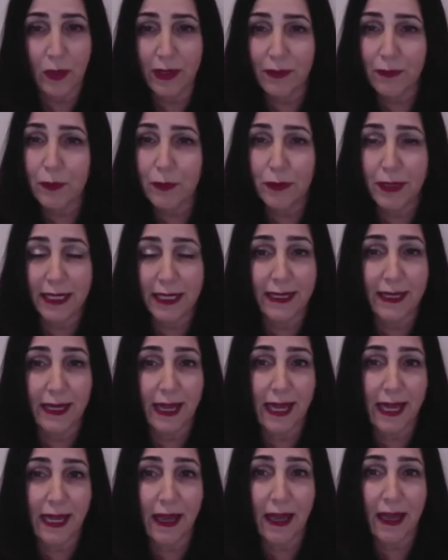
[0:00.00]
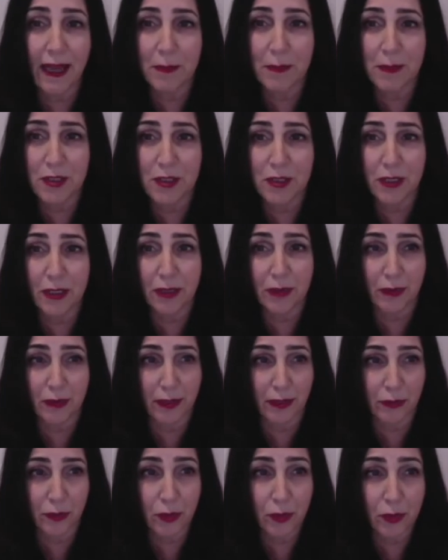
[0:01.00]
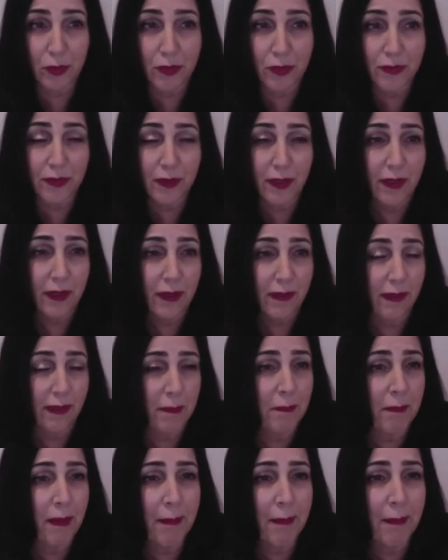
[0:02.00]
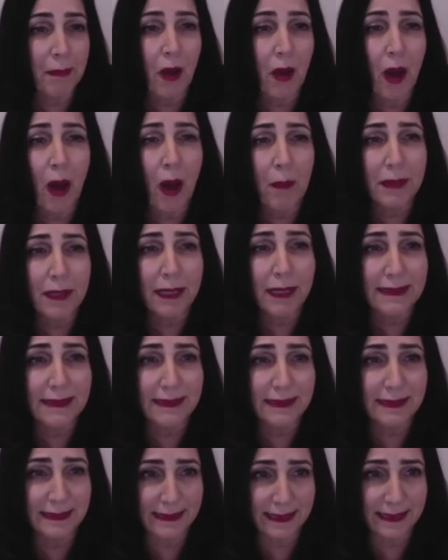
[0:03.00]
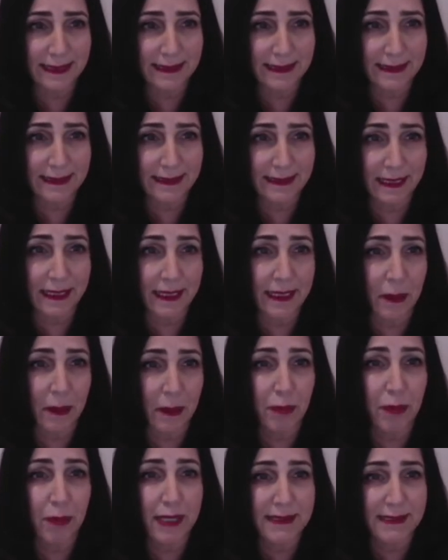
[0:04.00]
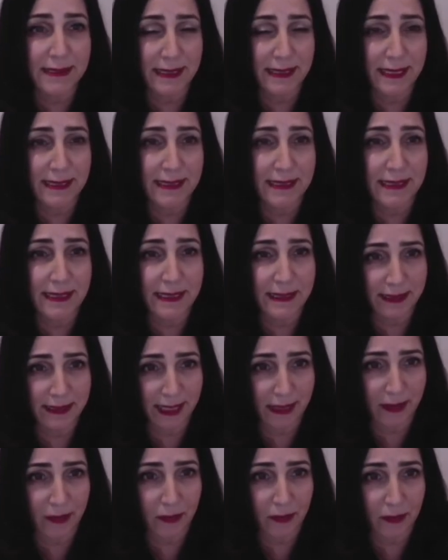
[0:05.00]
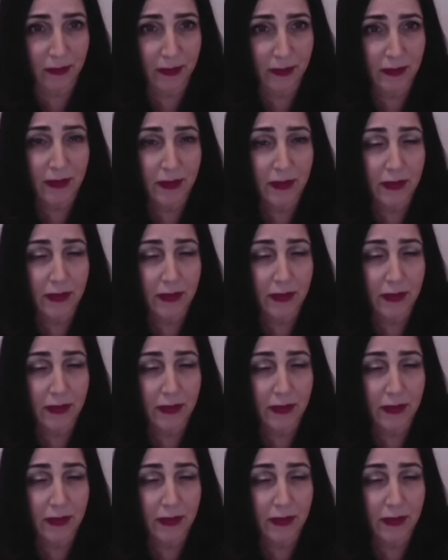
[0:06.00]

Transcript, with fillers: We have created AI and machine learning tools that map complex diseases in unprecedented detail